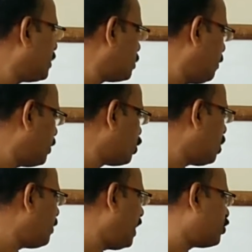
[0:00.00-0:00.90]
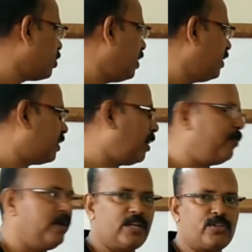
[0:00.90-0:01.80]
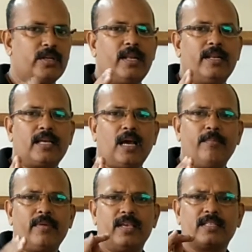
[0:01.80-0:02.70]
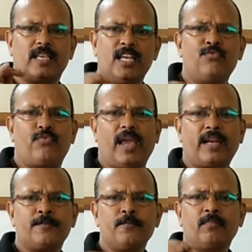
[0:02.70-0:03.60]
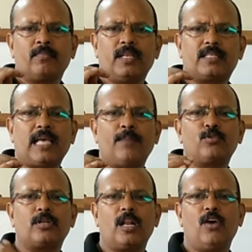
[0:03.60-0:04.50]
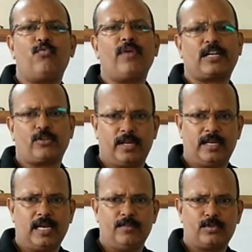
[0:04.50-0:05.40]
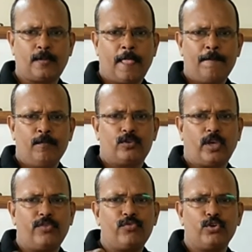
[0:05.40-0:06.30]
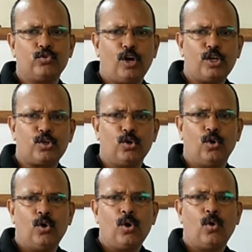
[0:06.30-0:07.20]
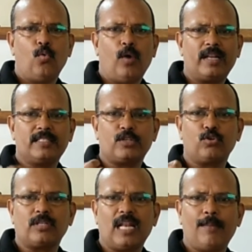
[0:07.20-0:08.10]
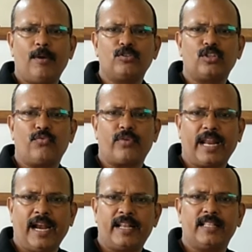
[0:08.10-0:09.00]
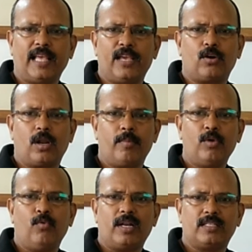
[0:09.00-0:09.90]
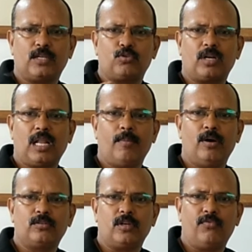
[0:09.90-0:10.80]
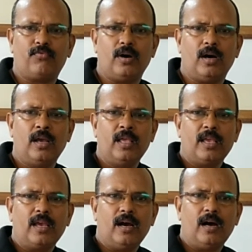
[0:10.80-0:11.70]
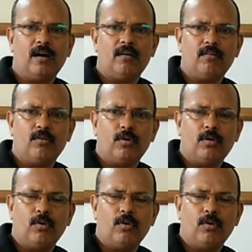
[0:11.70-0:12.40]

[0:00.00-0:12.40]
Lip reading: estimation of national income. National income is in fact the sum total of factor incomes. So if you do not know what is the total amount of rent in the economy, what is the total amount of